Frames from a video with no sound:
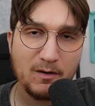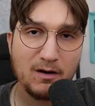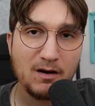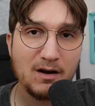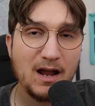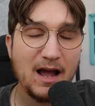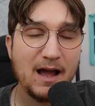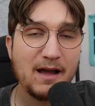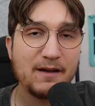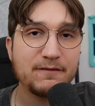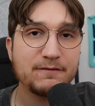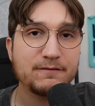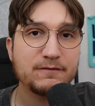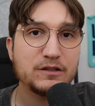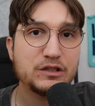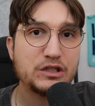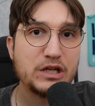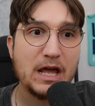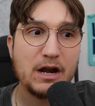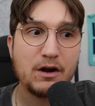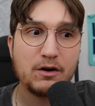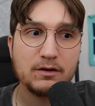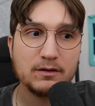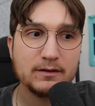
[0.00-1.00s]
part, I've
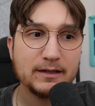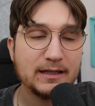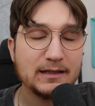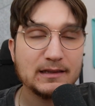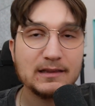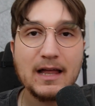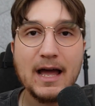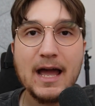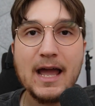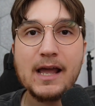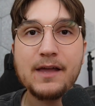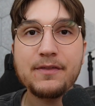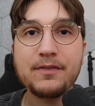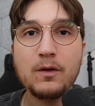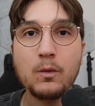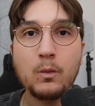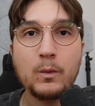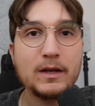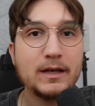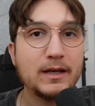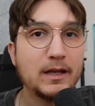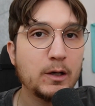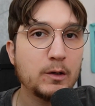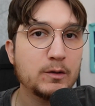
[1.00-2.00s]
generally liked the
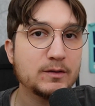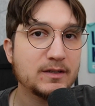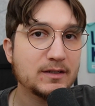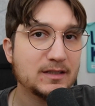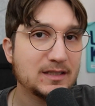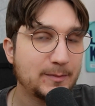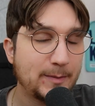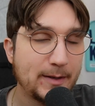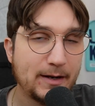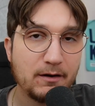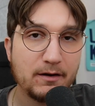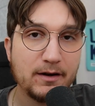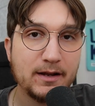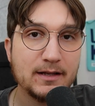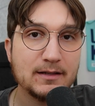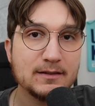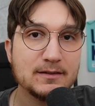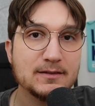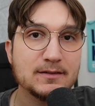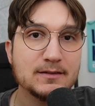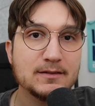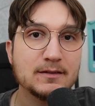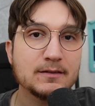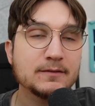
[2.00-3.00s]
Windows
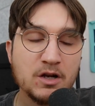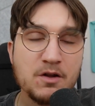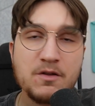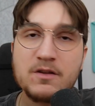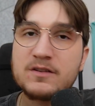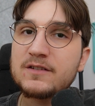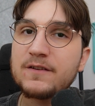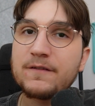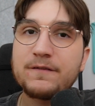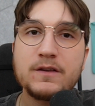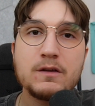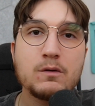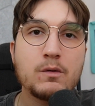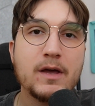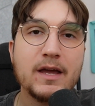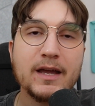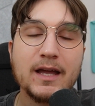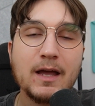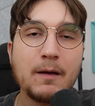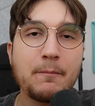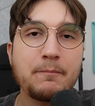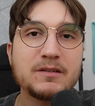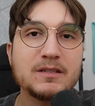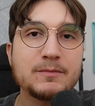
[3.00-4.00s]
experience. Sure, there's a few
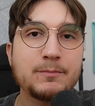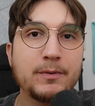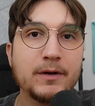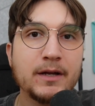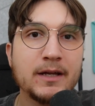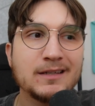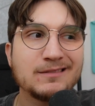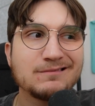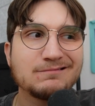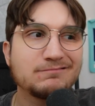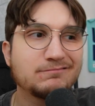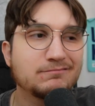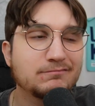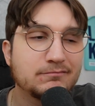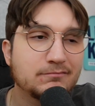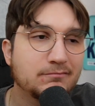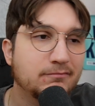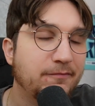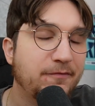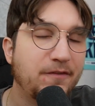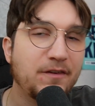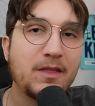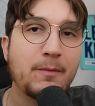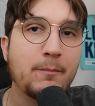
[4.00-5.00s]
hiccups, but
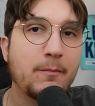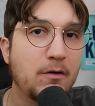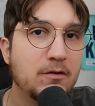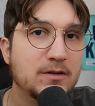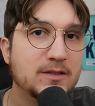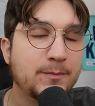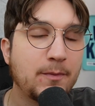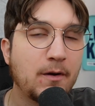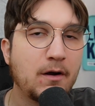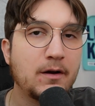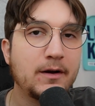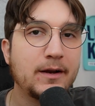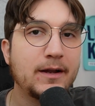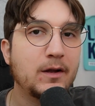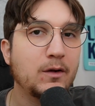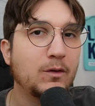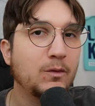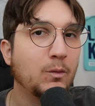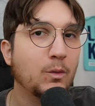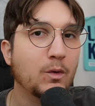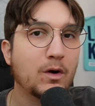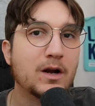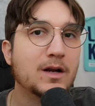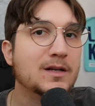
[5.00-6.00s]
for the most part, it
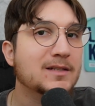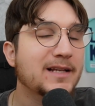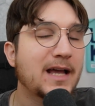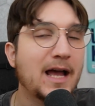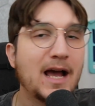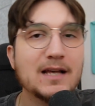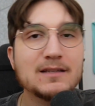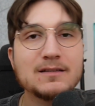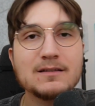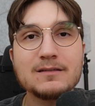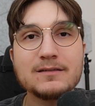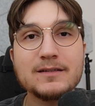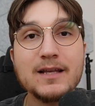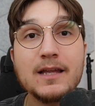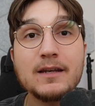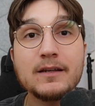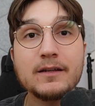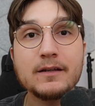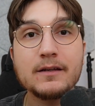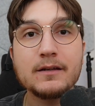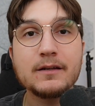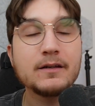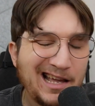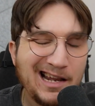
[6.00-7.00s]
works as
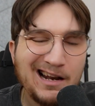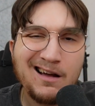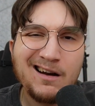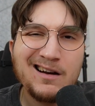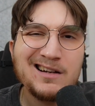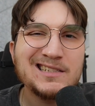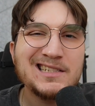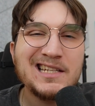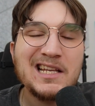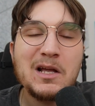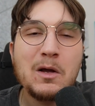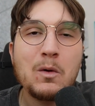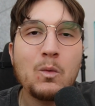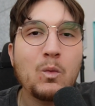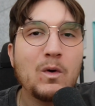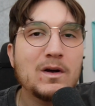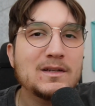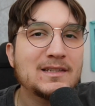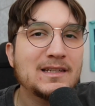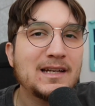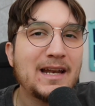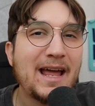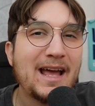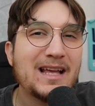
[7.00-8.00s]
intended. And honestly, it
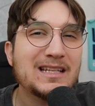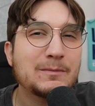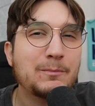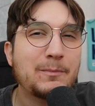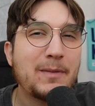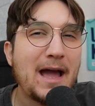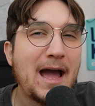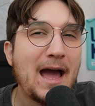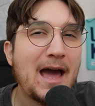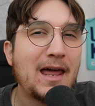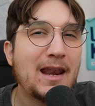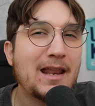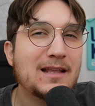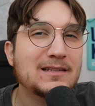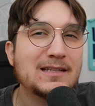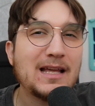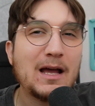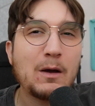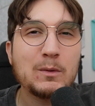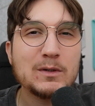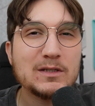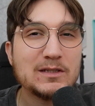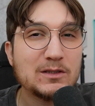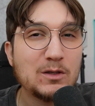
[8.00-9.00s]
wasn't as bad as
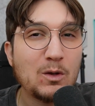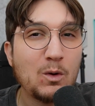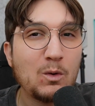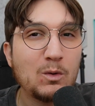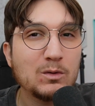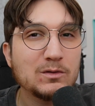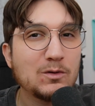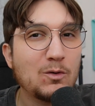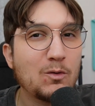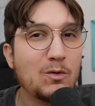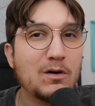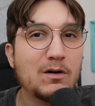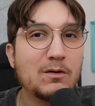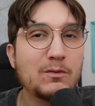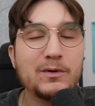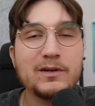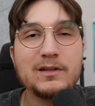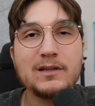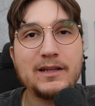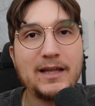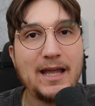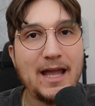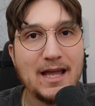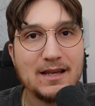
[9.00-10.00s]
I was told or
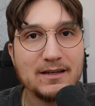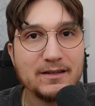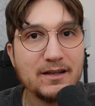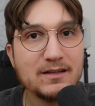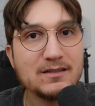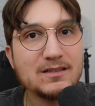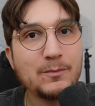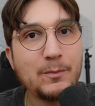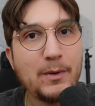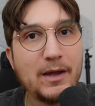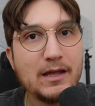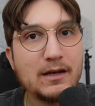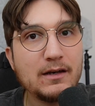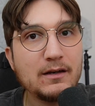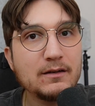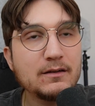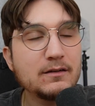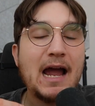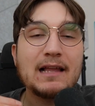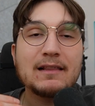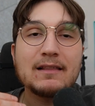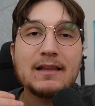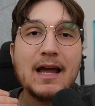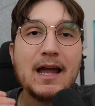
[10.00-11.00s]
really anticipated.
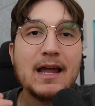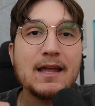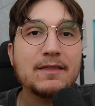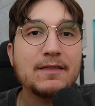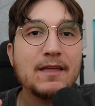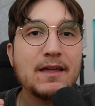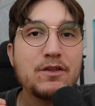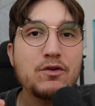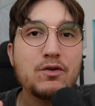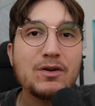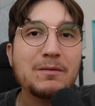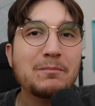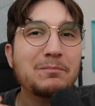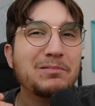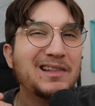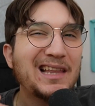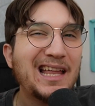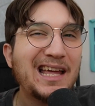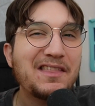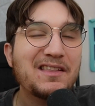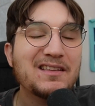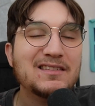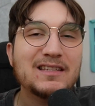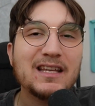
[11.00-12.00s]
I like that you can
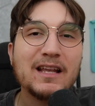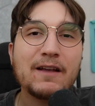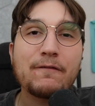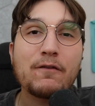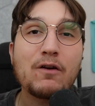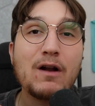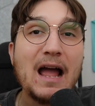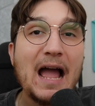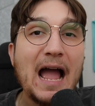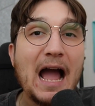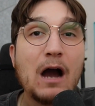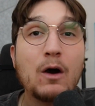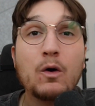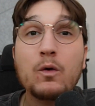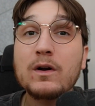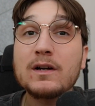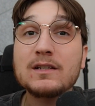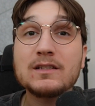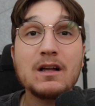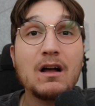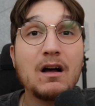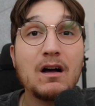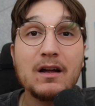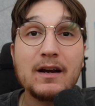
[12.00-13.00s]
play this thing for
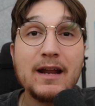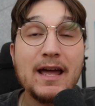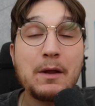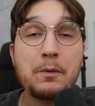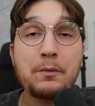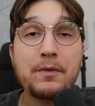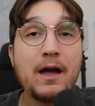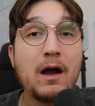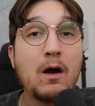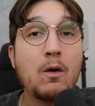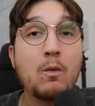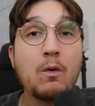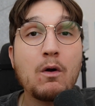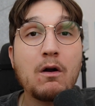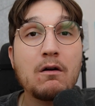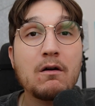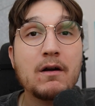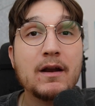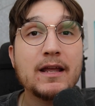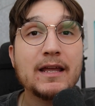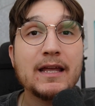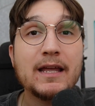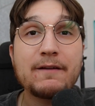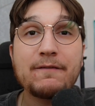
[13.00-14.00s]
hours on end without
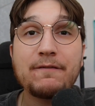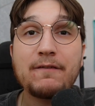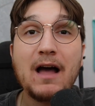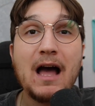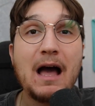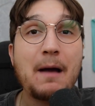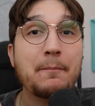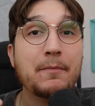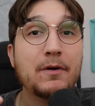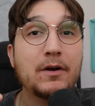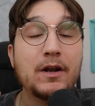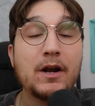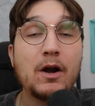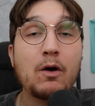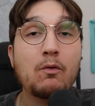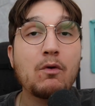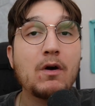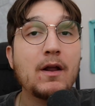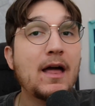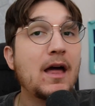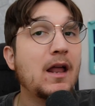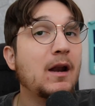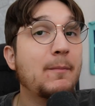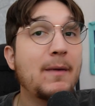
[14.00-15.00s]
worrying if I'm gonna
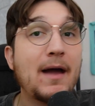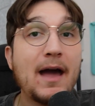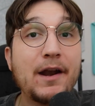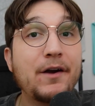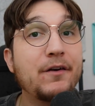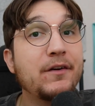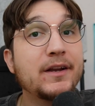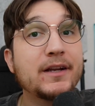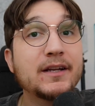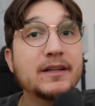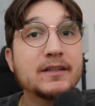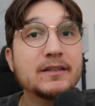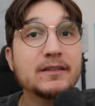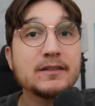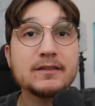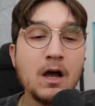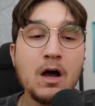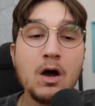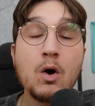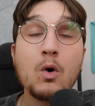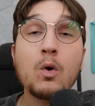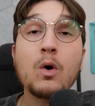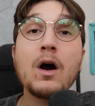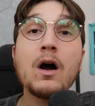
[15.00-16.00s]
run out of battery.
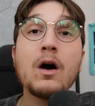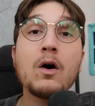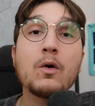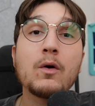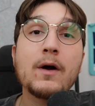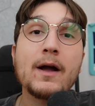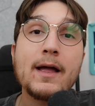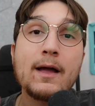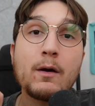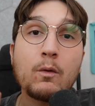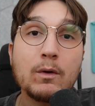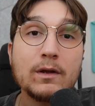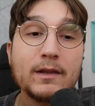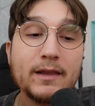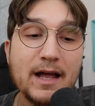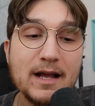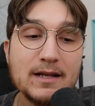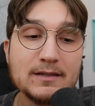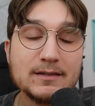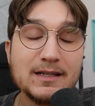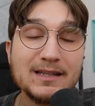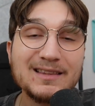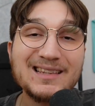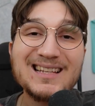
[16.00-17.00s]
Oh, and one
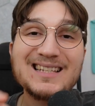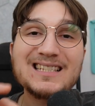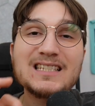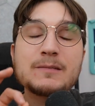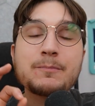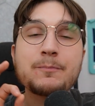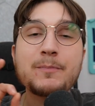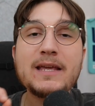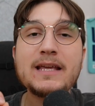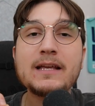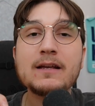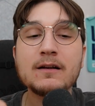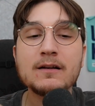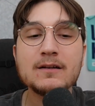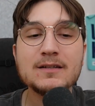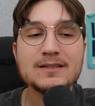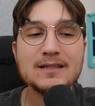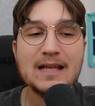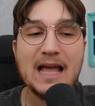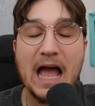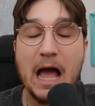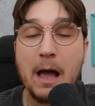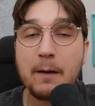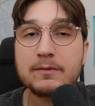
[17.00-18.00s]
last thing, the speakers
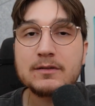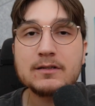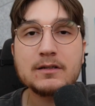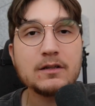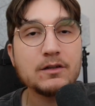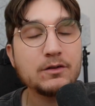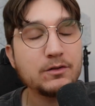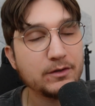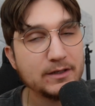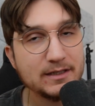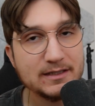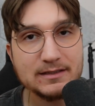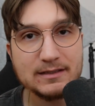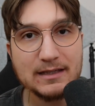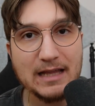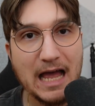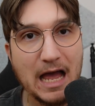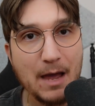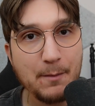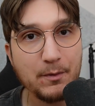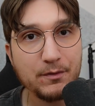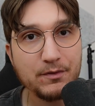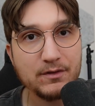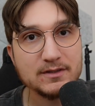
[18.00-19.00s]
absolutely
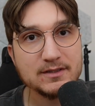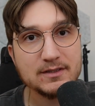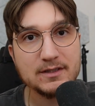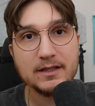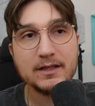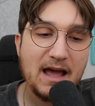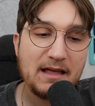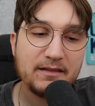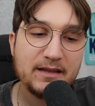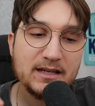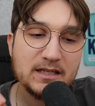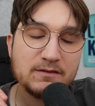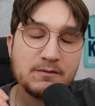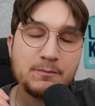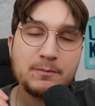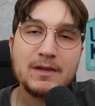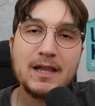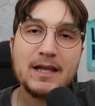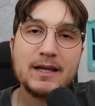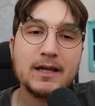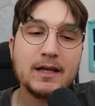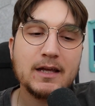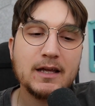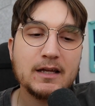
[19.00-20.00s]
slap on this thing. At least from
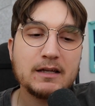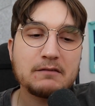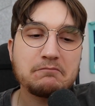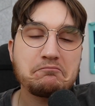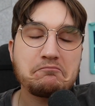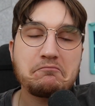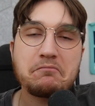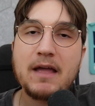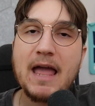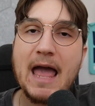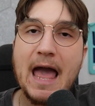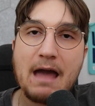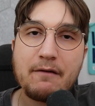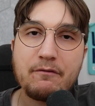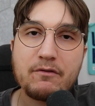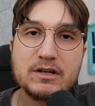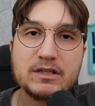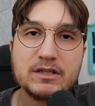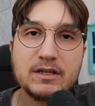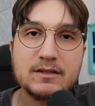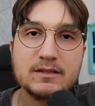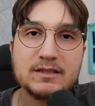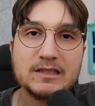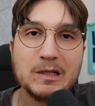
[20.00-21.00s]
like a
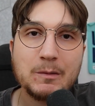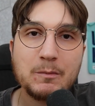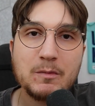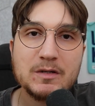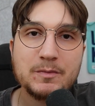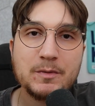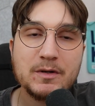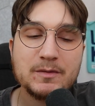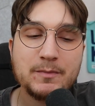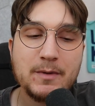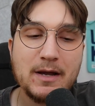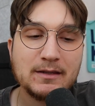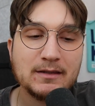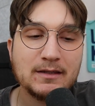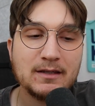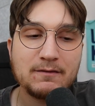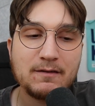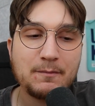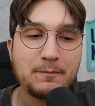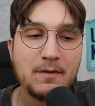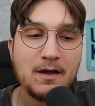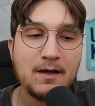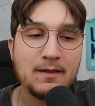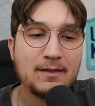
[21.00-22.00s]
average consumer's perspective.
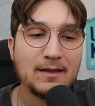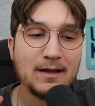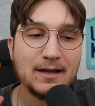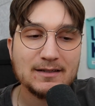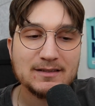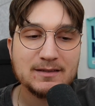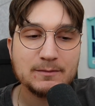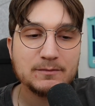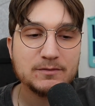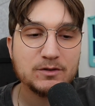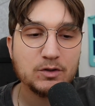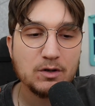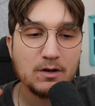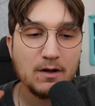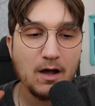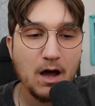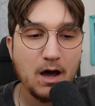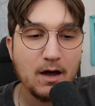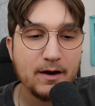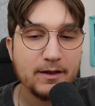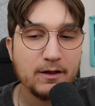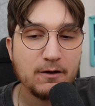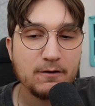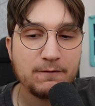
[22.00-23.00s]
I'm not like some sort of
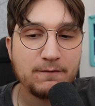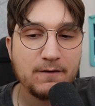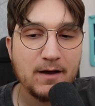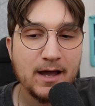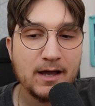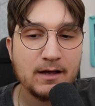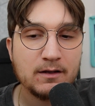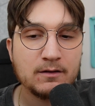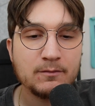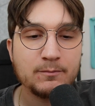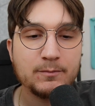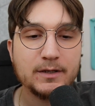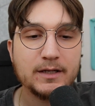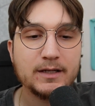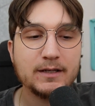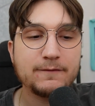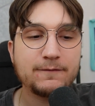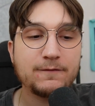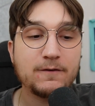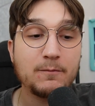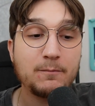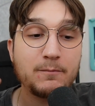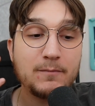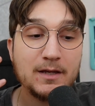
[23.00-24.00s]
audiophile, but
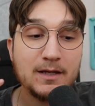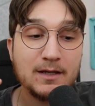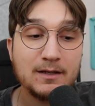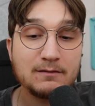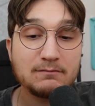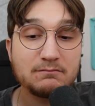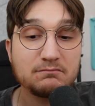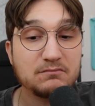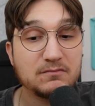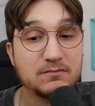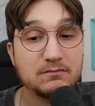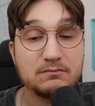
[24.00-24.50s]
for me,